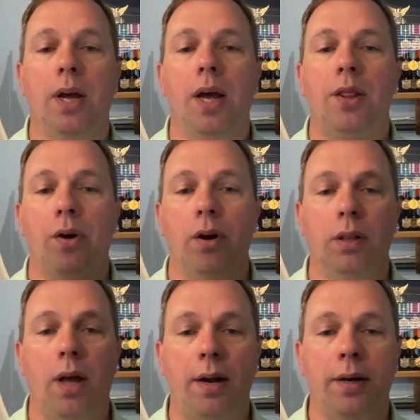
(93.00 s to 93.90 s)
there are a
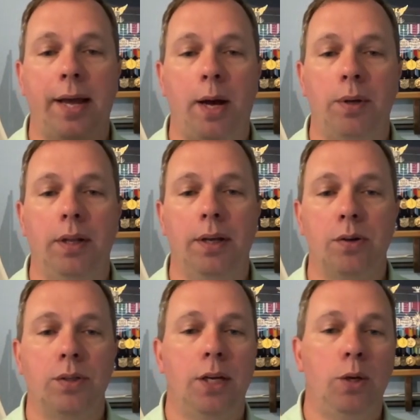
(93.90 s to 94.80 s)
lot of
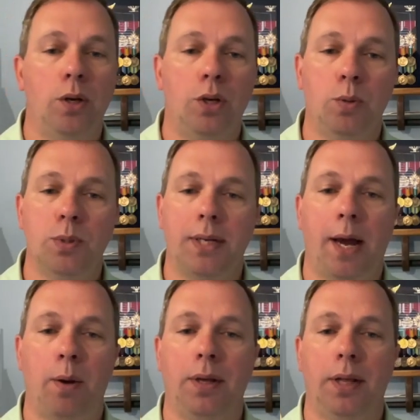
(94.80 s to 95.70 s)
calculators that you can use to
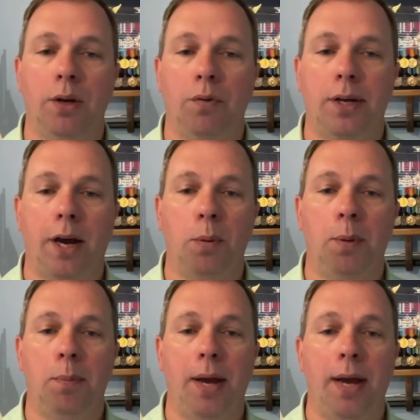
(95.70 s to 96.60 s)
calculate your
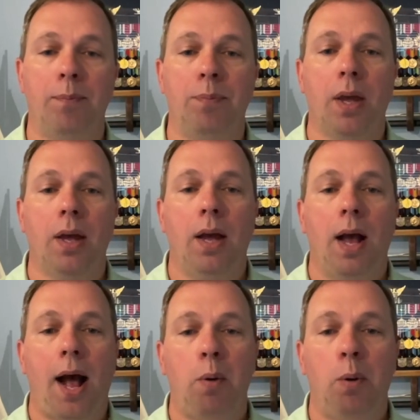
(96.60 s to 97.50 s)
retirement pay.
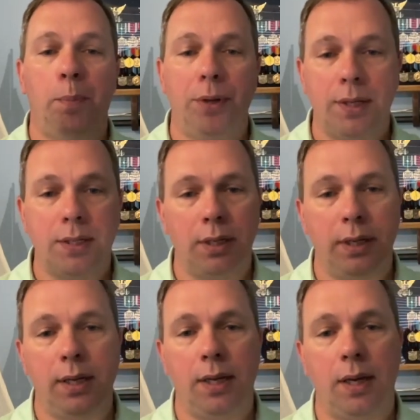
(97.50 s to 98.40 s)
I will put this
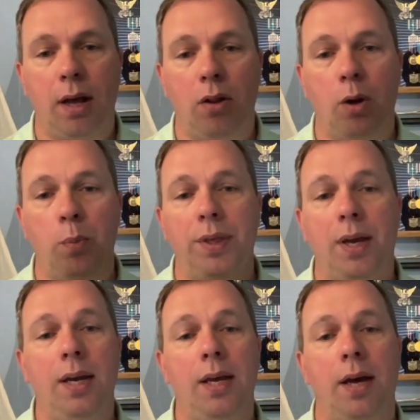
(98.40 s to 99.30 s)
link along with
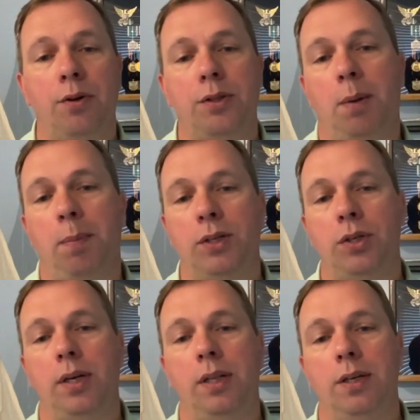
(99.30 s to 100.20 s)
any others I
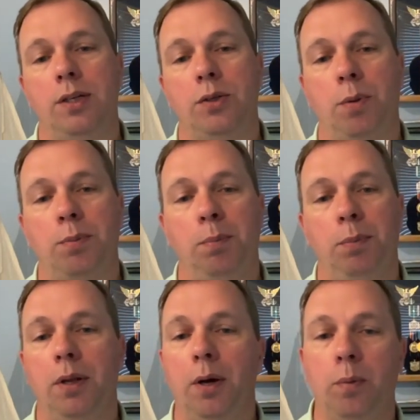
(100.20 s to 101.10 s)
mentioned in the description
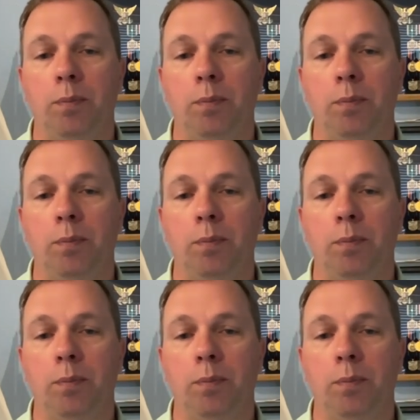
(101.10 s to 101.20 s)
below.